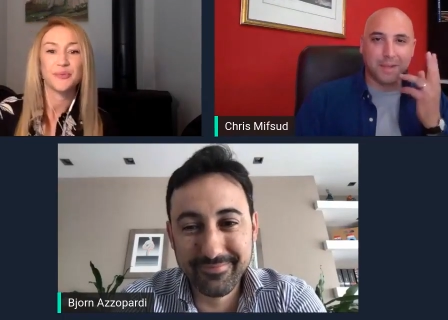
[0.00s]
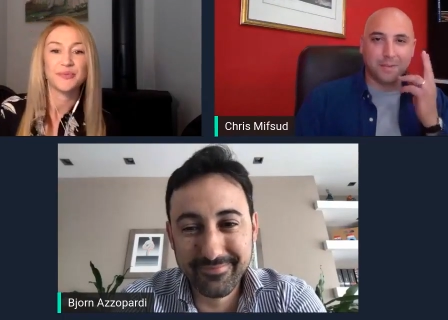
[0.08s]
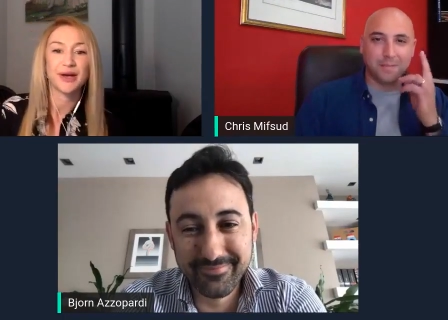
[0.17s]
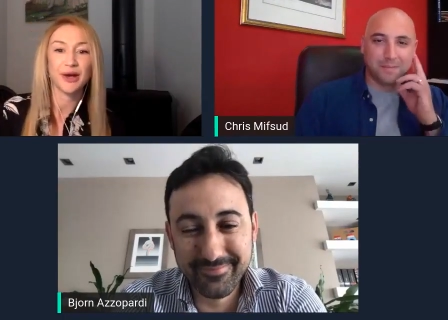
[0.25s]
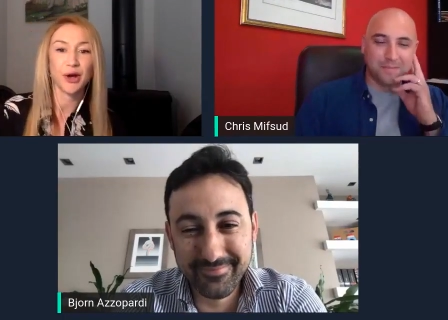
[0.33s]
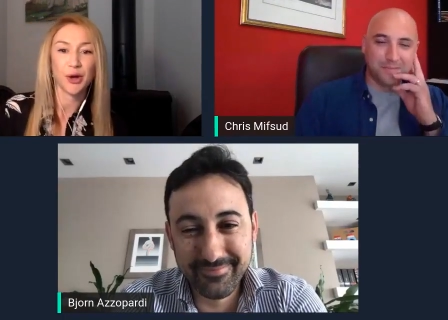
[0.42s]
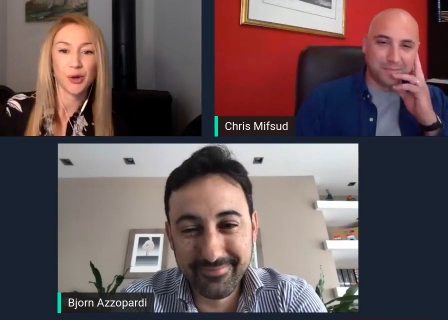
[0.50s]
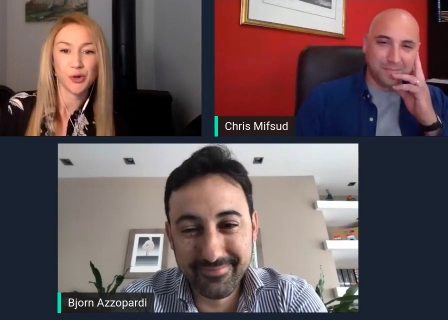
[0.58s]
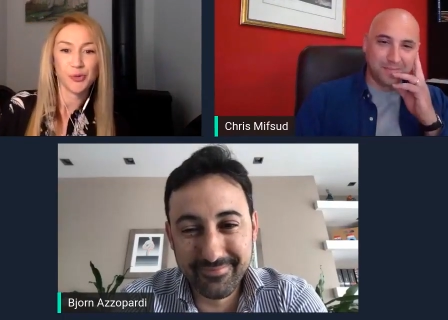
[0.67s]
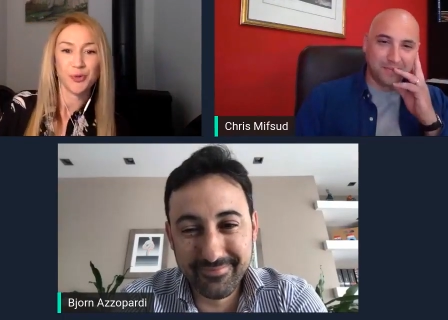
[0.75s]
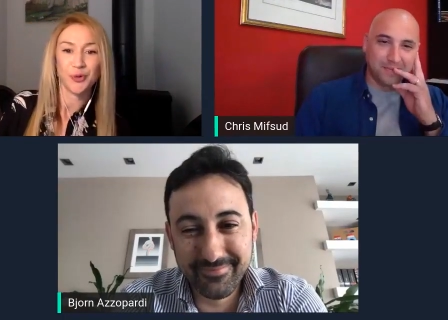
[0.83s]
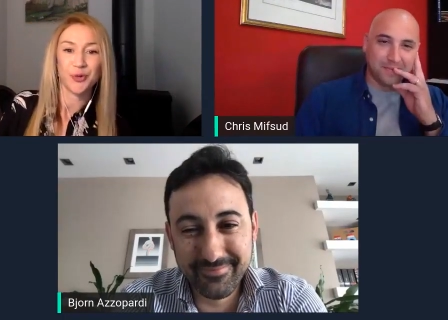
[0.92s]
Speaker 1: at
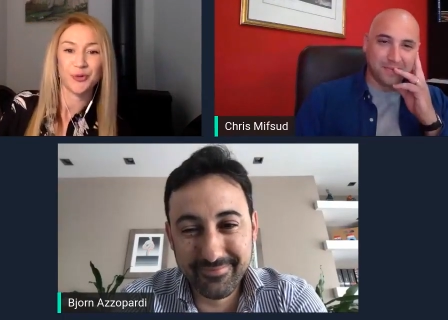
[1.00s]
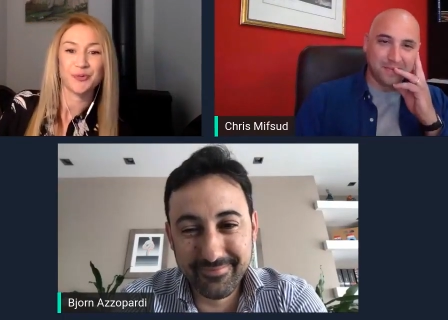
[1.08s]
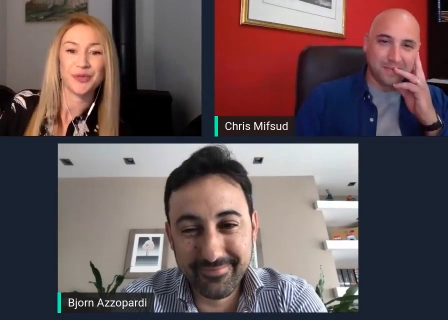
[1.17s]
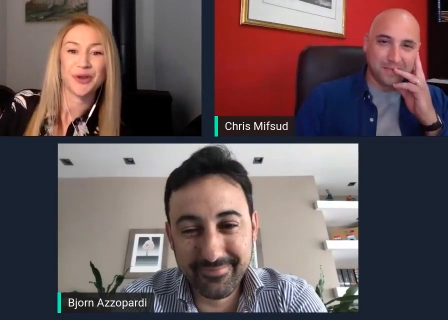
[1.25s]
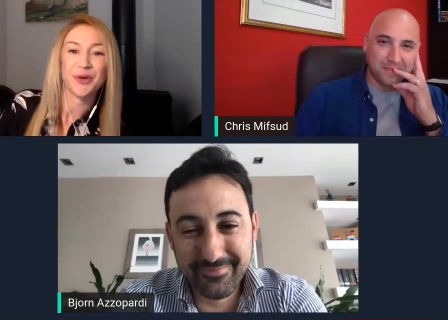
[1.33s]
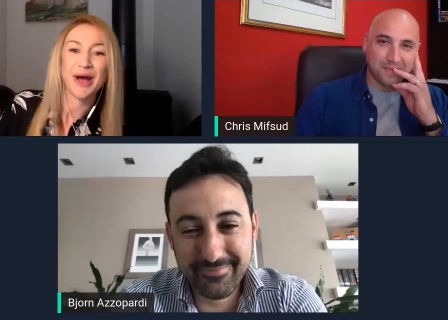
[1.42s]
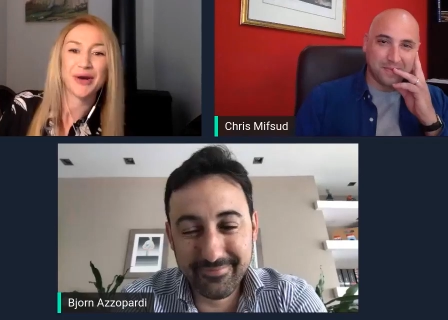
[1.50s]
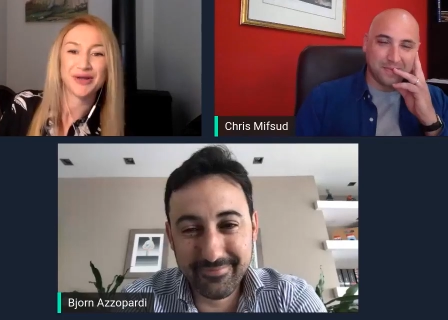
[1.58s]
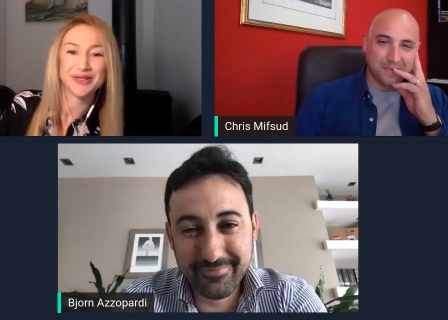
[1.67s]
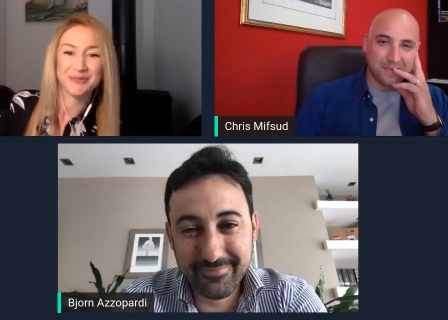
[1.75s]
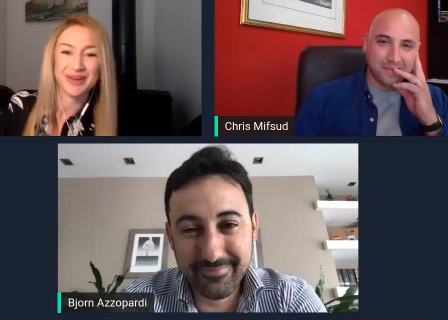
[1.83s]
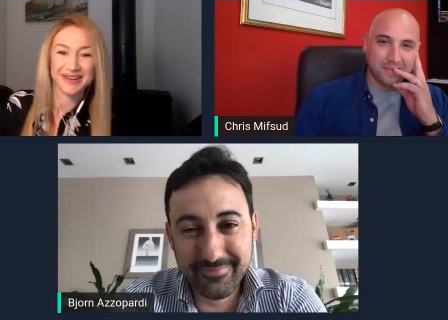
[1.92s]
home or you know how you're
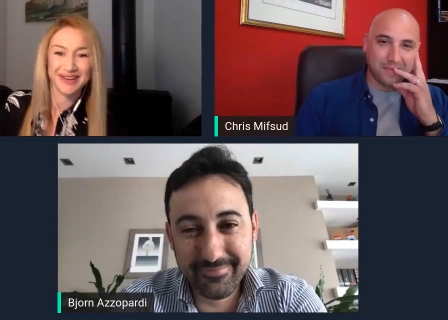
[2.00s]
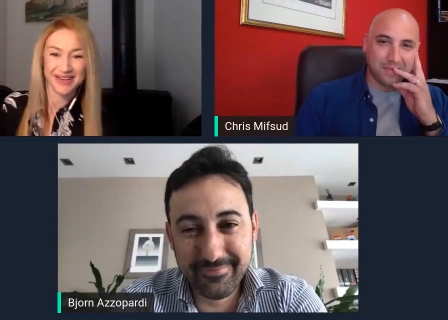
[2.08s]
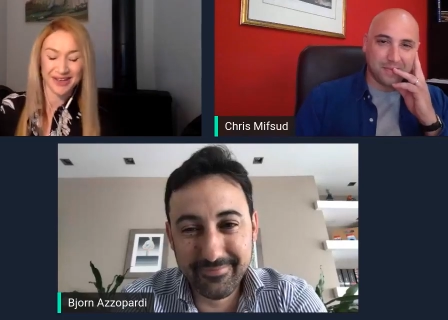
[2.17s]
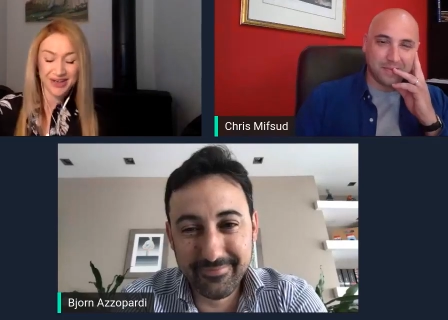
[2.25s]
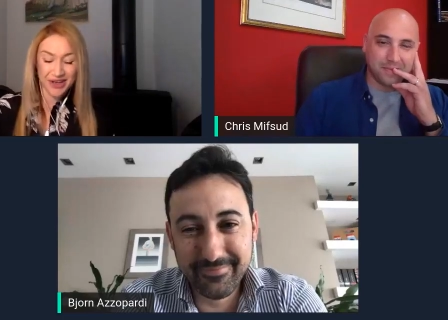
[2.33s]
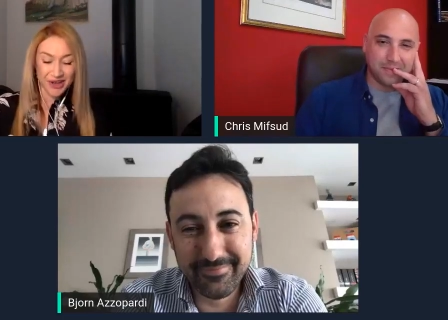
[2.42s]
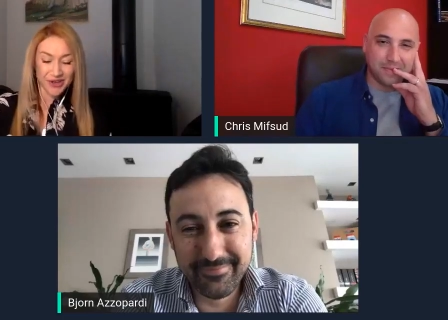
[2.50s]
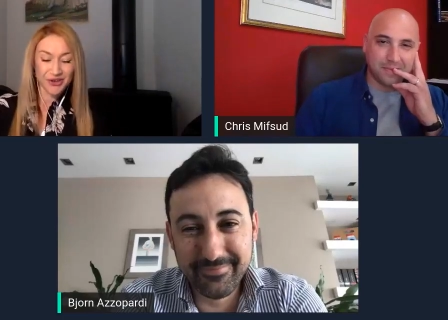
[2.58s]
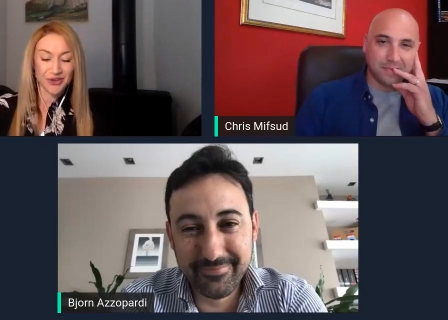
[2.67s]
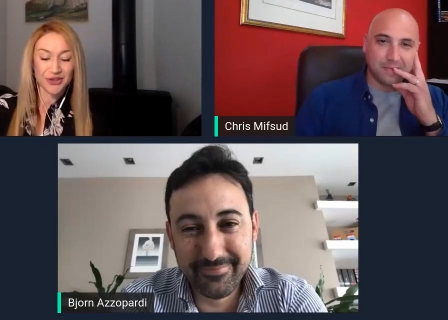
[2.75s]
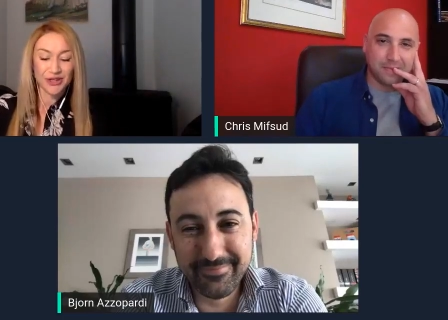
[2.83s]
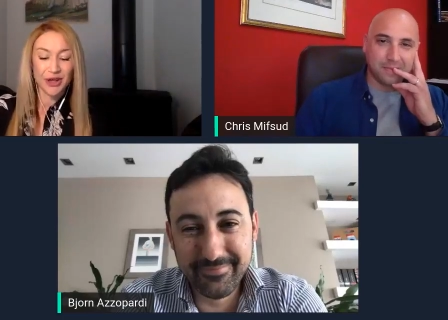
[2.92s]
spending
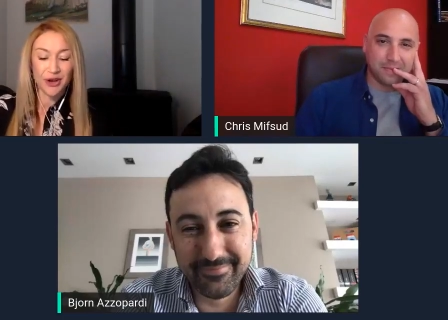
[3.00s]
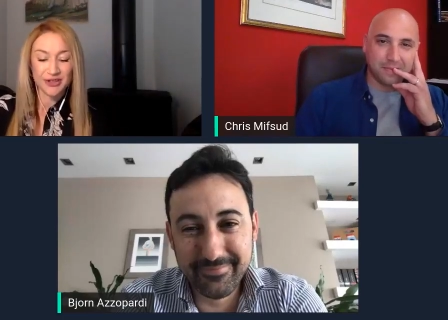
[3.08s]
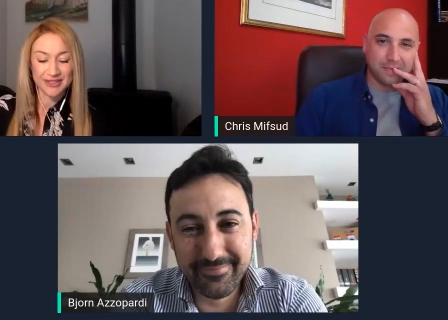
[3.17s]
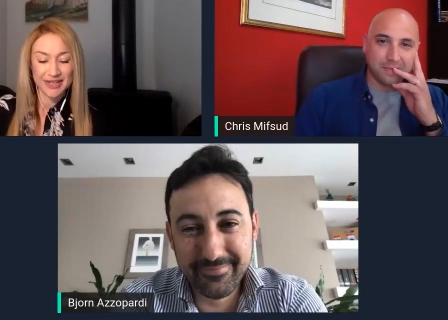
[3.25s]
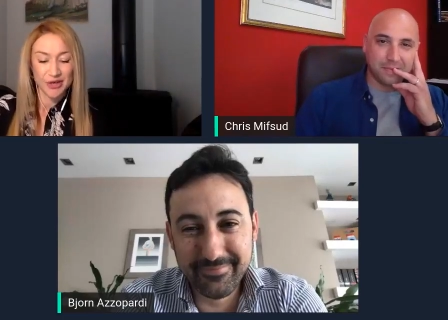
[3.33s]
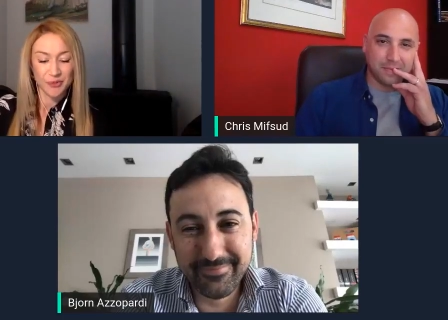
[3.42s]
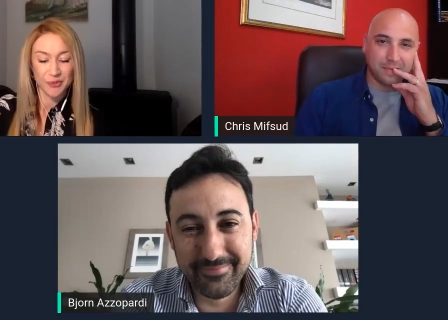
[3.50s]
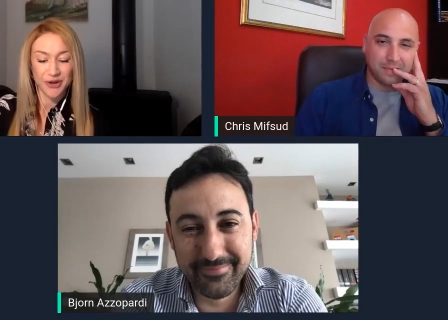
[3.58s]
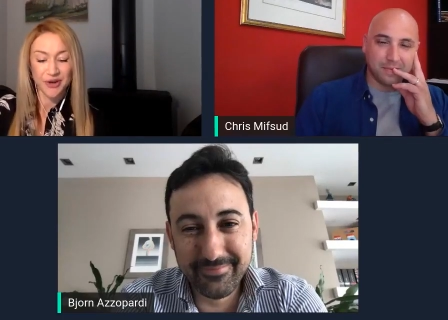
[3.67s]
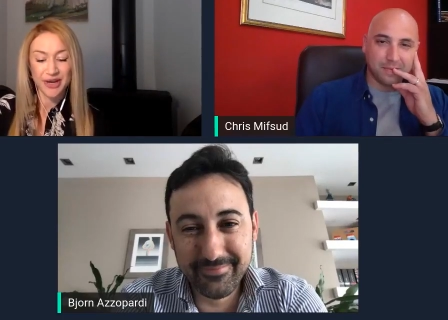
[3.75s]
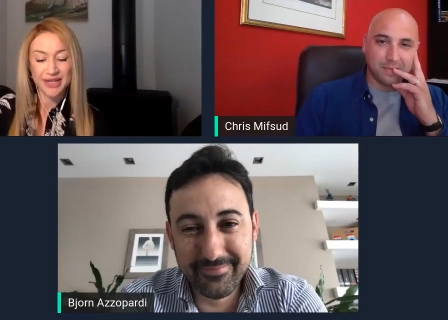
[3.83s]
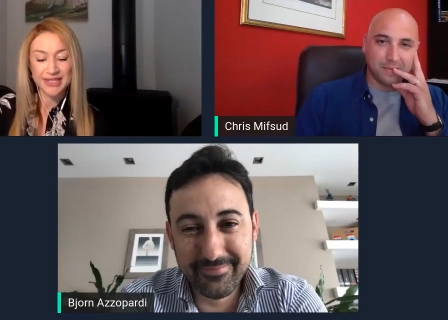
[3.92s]
your lockdown period.